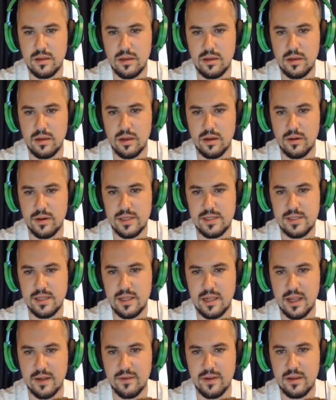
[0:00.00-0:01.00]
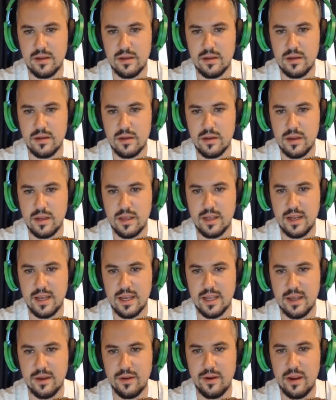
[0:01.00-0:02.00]
No, I still have it. Can I
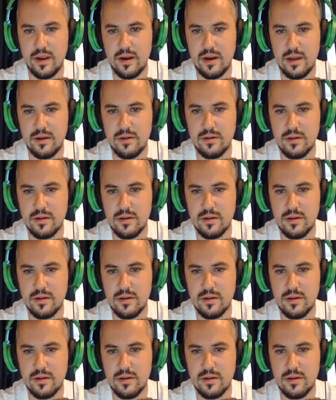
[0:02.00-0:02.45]
get out of here now?